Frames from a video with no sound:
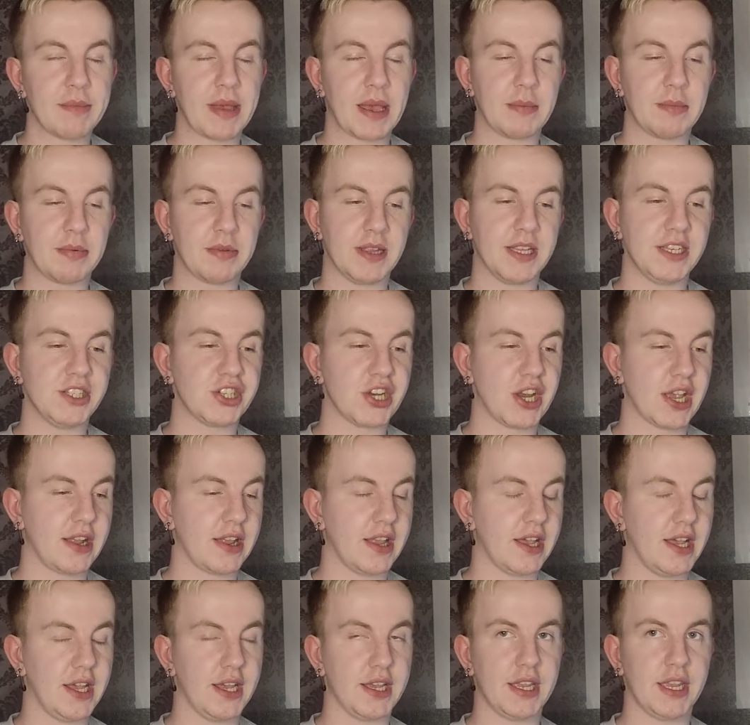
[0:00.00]
my
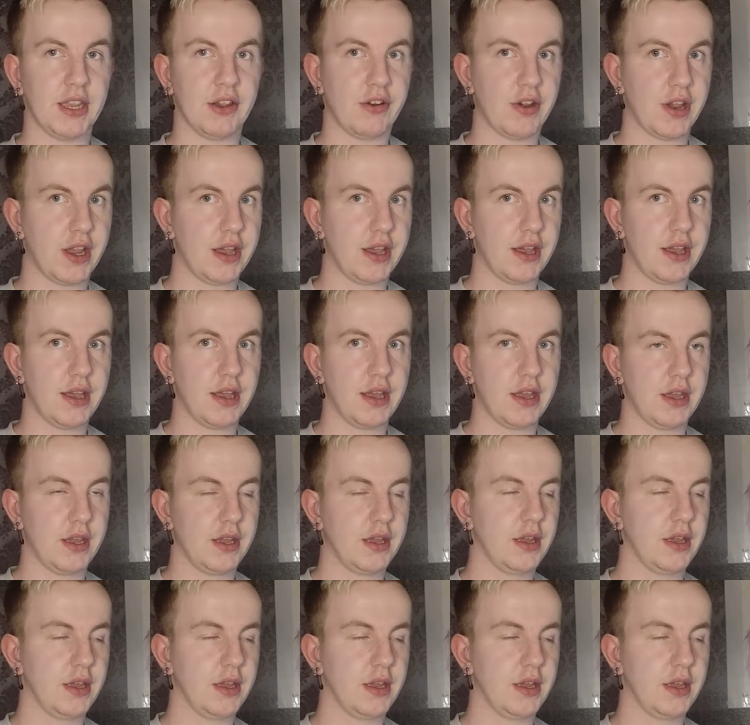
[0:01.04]
bleachella era.